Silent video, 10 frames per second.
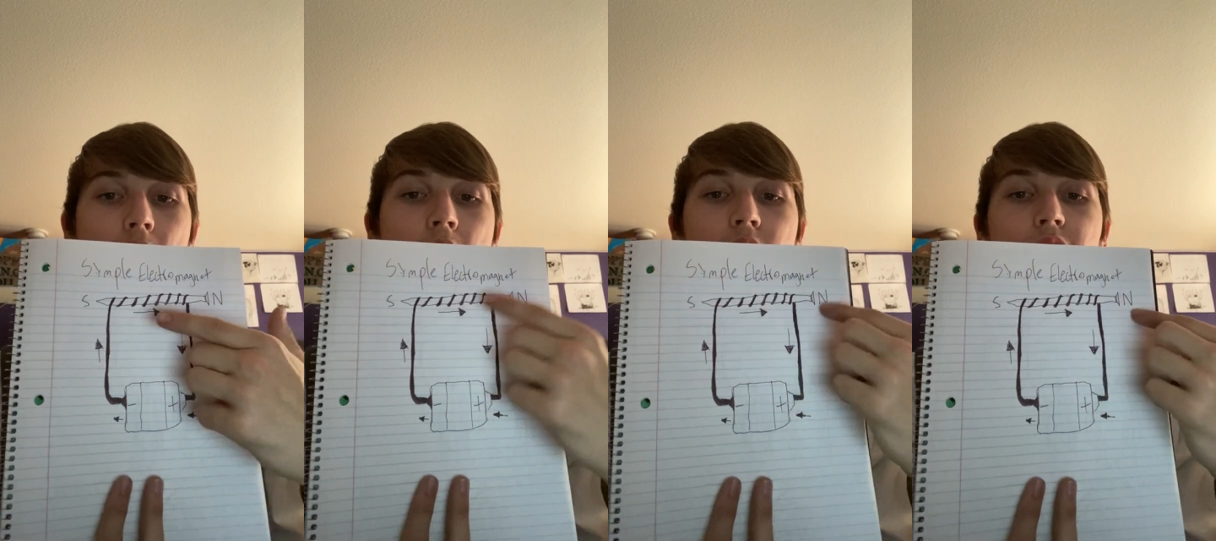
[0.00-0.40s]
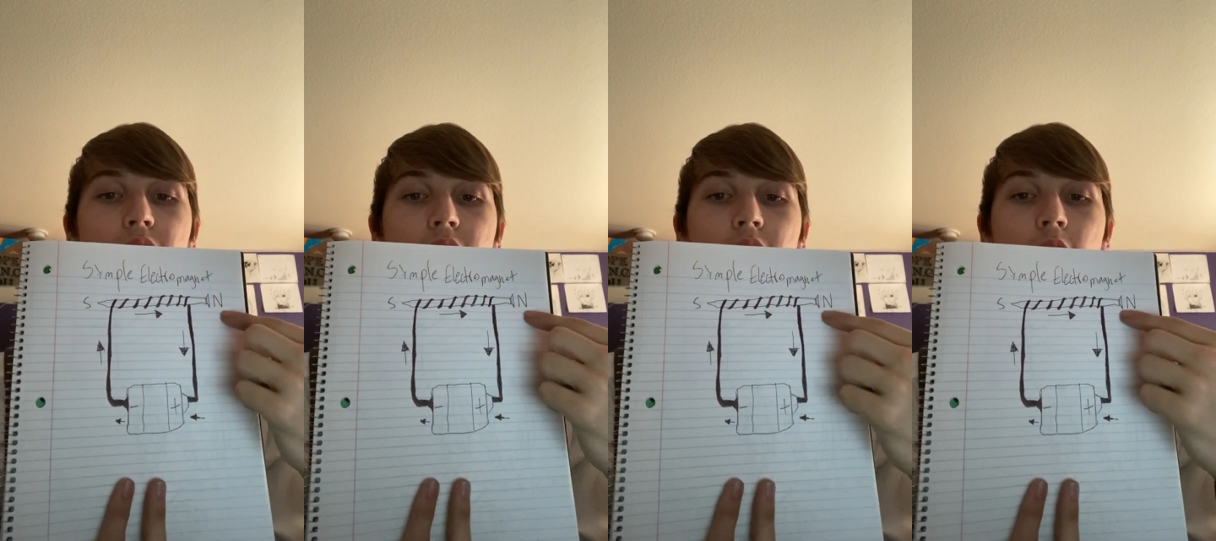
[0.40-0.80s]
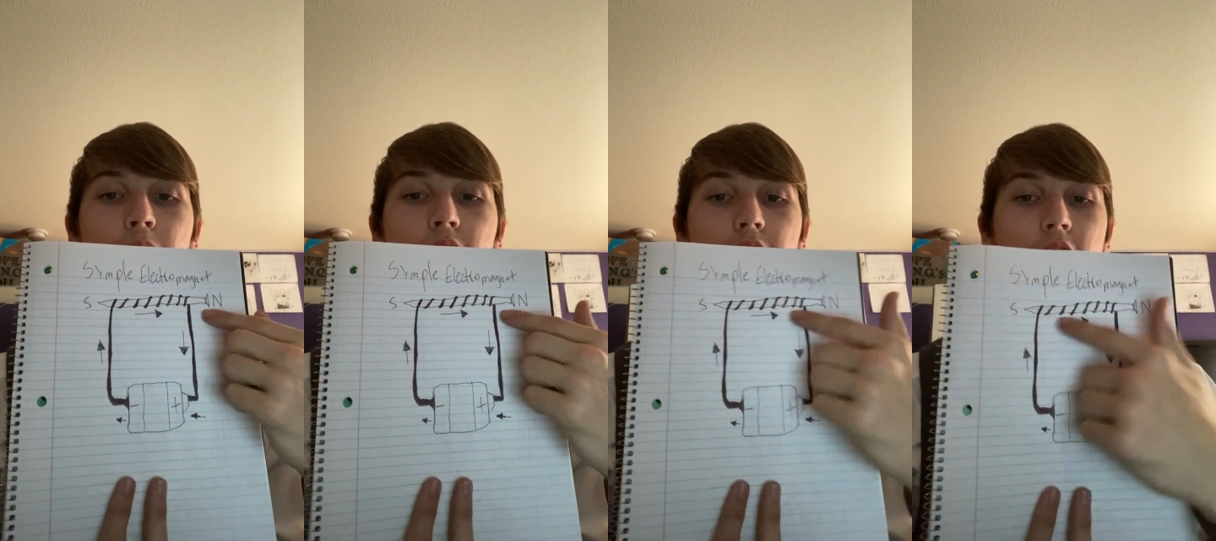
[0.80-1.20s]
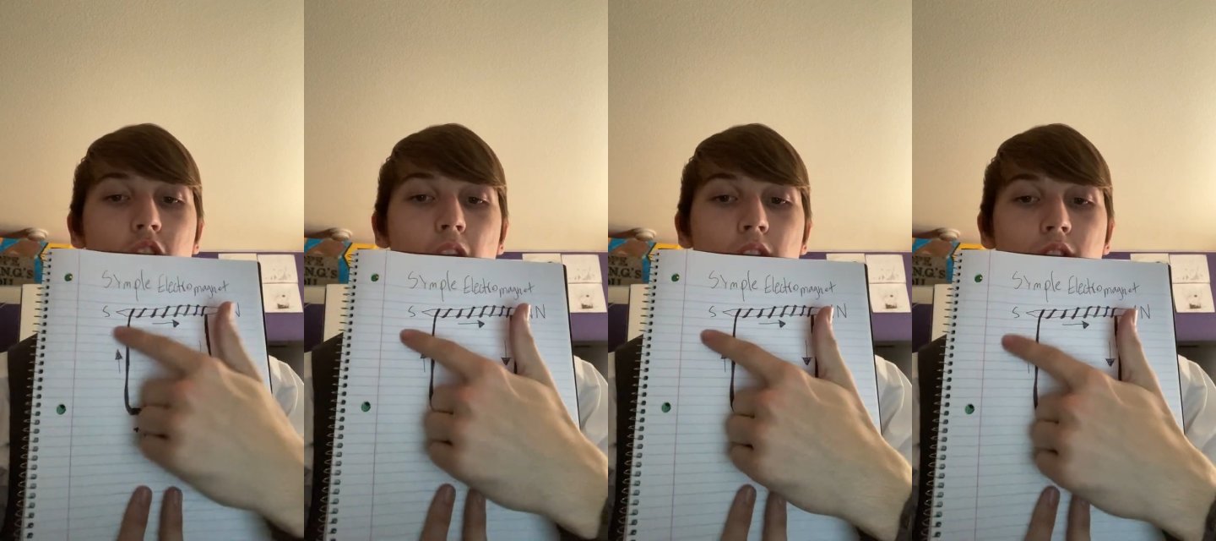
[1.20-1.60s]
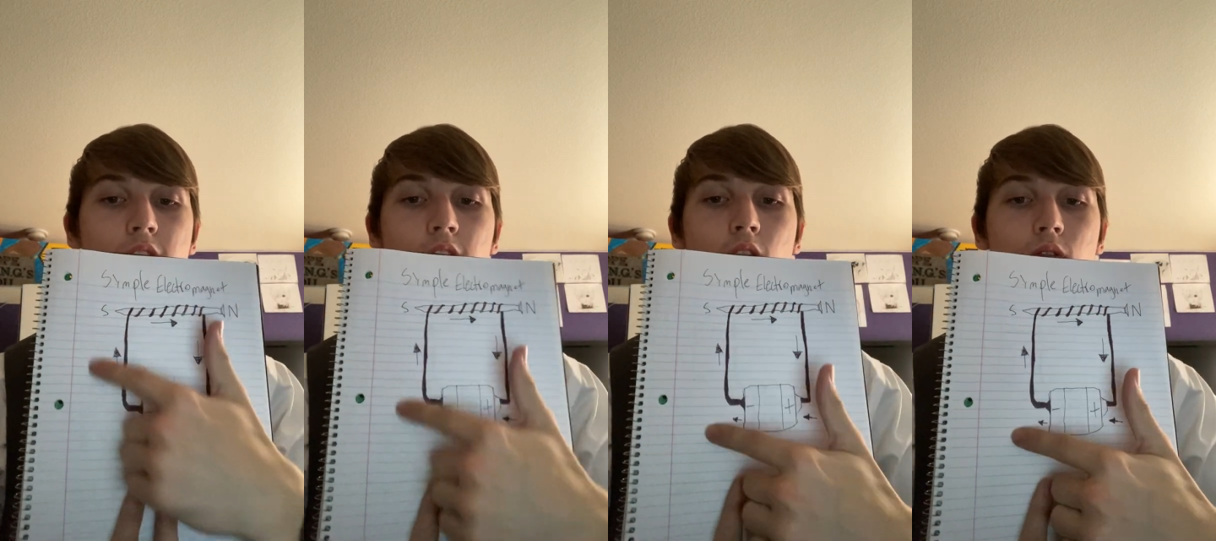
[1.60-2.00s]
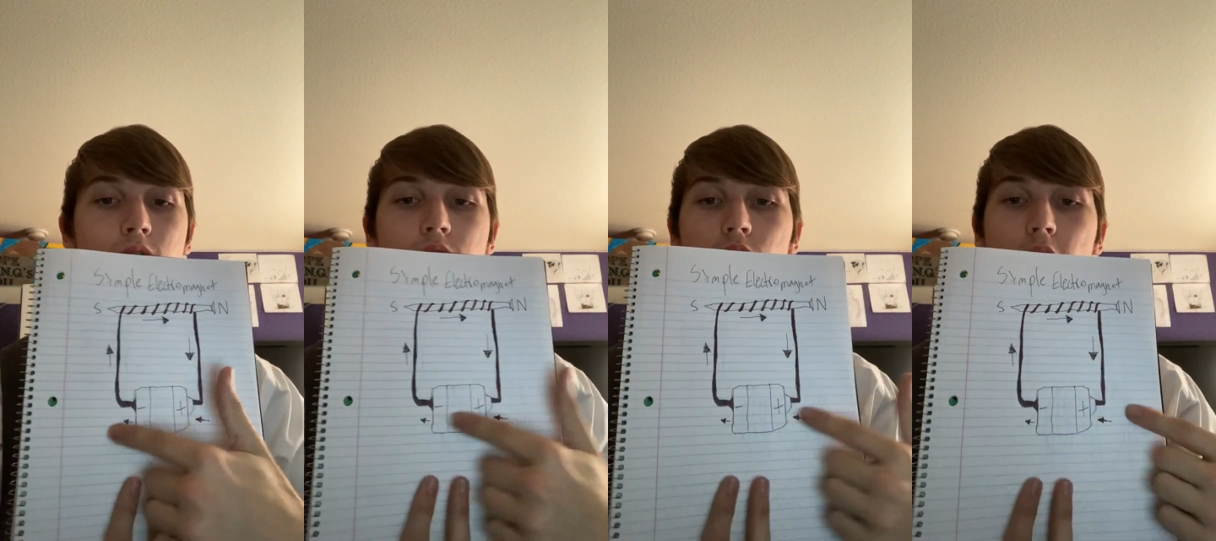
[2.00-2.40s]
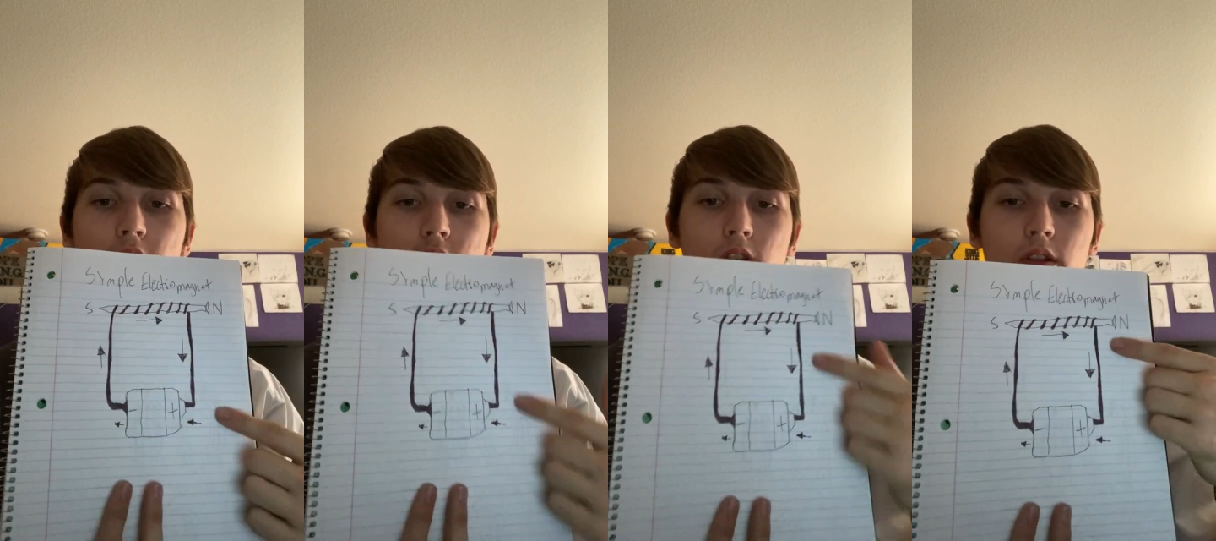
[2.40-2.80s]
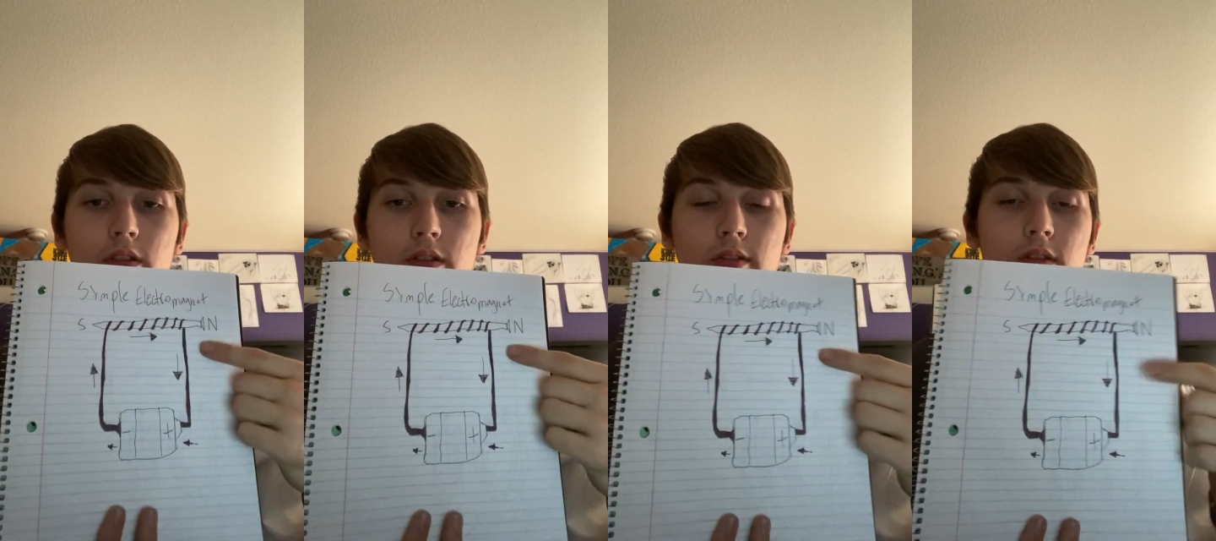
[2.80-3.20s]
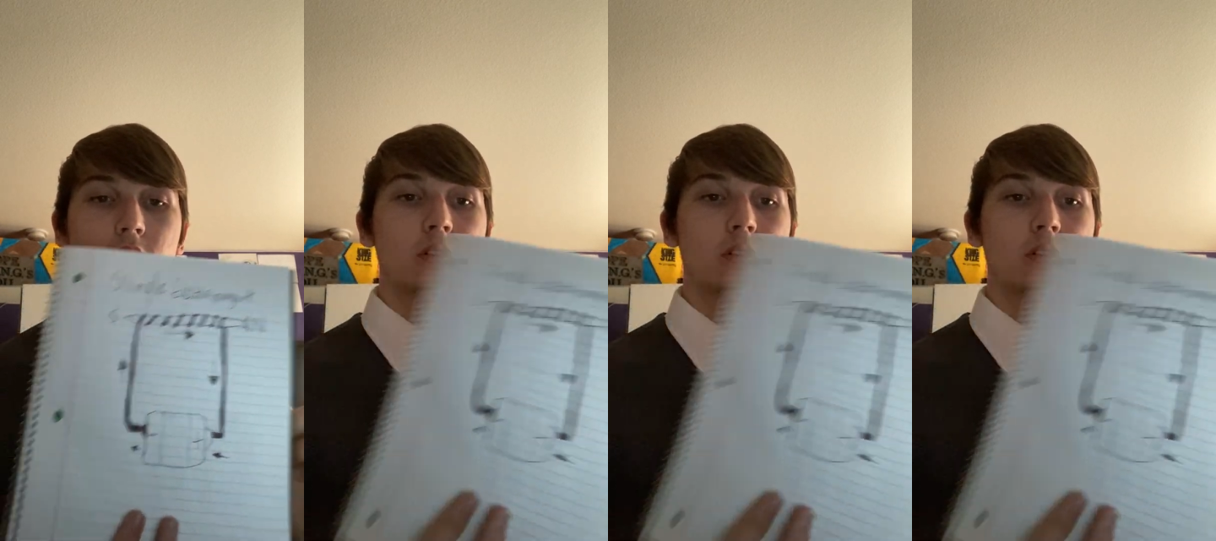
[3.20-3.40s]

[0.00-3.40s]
everything completely changes and goes directions.